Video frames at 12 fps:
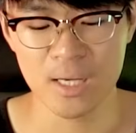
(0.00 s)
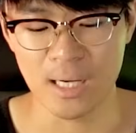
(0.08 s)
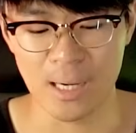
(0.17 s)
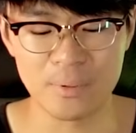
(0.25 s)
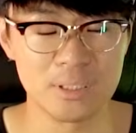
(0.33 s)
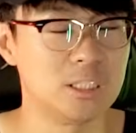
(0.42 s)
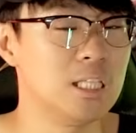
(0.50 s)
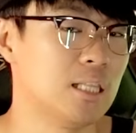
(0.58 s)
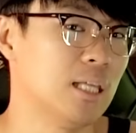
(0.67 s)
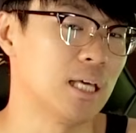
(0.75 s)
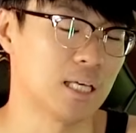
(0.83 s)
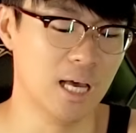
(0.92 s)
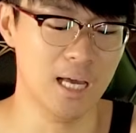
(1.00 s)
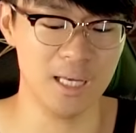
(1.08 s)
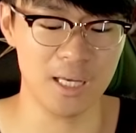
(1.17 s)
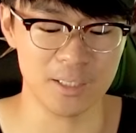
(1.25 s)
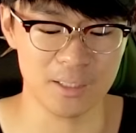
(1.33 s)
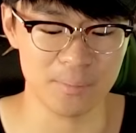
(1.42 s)
I mean, she thick,
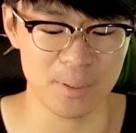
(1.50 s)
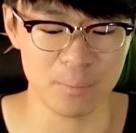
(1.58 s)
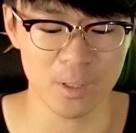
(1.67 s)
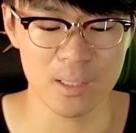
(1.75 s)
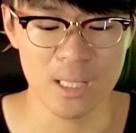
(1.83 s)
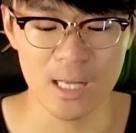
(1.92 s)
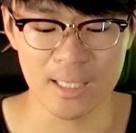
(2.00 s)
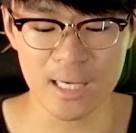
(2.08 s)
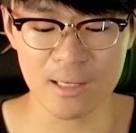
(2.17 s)
you know what I mean? But yeah,